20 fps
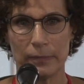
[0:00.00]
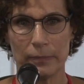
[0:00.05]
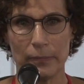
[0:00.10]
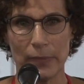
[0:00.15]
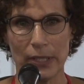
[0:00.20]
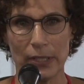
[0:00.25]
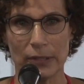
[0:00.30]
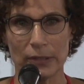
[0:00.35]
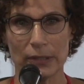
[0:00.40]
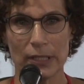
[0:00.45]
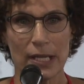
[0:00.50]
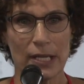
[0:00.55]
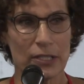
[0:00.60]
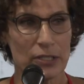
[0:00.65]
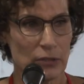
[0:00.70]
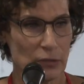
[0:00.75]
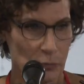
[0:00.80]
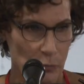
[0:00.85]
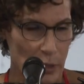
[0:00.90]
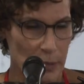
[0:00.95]
mil
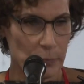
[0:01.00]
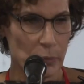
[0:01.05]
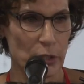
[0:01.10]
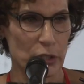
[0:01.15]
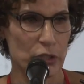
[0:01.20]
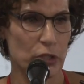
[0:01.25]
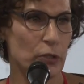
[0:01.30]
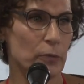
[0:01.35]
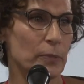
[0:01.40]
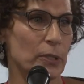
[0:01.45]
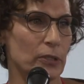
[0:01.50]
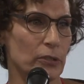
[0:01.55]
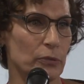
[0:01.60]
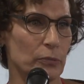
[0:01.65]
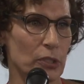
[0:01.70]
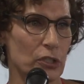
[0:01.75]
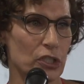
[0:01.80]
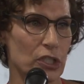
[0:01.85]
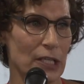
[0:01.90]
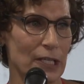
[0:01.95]
or one point two mil
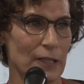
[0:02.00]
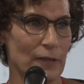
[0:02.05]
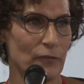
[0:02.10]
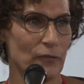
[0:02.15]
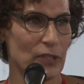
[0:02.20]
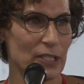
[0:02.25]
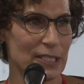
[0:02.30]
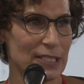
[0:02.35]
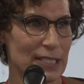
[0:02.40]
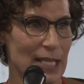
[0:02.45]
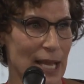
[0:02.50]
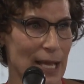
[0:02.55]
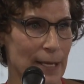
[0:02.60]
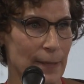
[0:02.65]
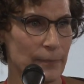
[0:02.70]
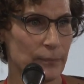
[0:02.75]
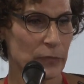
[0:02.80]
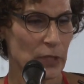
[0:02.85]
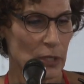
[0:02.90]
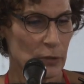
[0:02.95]
to achieve the
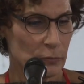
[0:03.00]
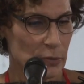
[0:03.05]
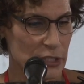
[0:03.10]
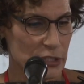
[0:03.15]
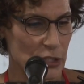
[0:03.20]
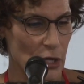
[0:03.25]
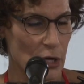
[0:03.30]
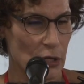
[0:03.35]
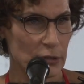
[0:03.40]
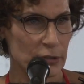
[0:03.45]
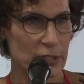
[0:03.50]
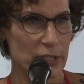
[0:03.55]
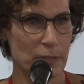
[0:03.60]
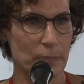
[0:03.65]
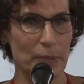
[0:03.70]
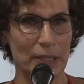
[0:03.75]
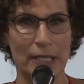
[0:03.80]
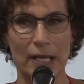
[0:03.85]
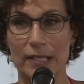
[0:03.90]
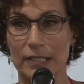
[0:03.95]
same results
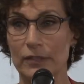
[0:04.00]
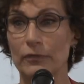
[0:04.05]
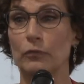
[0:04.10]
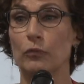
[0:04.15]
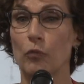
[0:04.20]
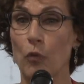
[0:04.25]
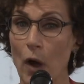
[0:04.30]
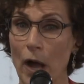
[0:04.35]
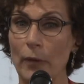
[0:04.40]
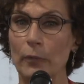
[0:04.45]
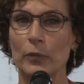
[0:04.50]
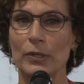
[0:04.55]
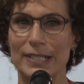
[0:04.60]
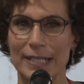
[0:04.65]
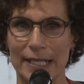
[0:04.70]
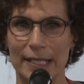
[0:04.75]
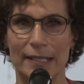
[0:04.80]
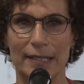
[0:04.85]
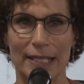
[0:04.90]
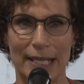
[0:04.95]
because of what was
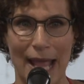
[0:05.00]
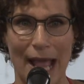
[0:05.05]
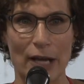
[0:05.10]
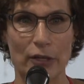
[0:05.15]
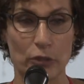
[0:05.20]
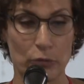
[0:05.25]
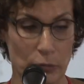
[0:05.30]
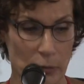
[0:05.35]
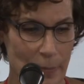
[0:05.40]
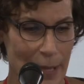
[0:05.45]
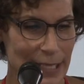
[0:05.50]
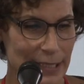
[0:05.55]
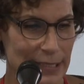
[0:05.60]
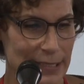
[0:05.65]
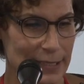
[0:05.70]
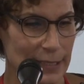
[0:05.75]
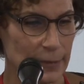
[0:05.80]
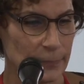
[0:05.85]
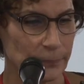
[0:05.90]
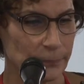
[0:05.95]
in the actual
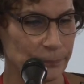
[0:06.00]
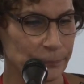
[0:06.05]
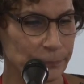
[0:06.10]
medicine.